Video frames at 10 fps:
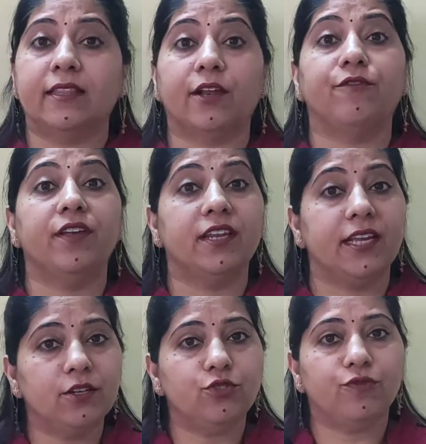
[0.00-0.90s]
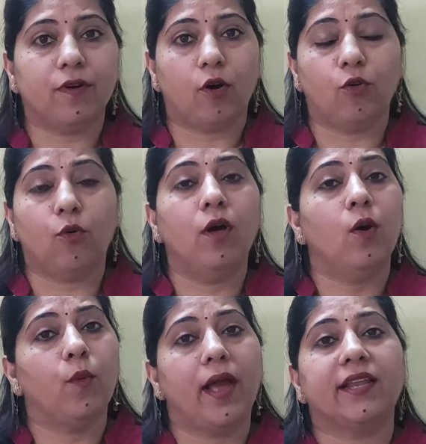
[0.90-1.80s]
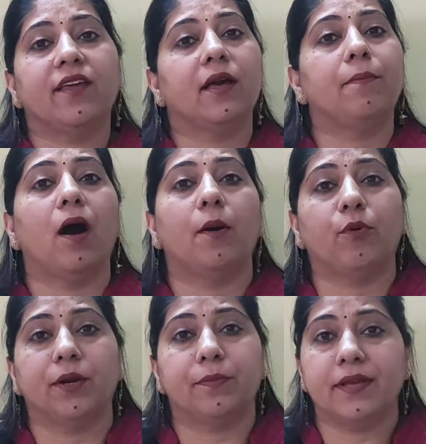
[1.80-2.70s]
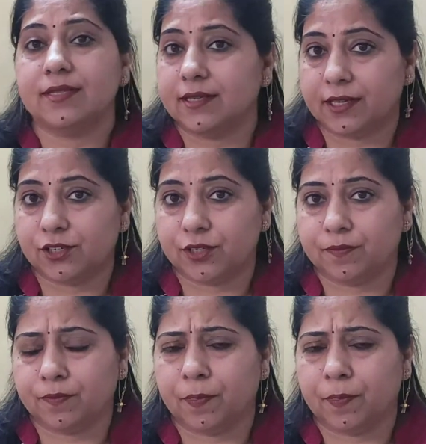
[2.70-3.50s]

that we need to follow while giving a PowerPoint presentation.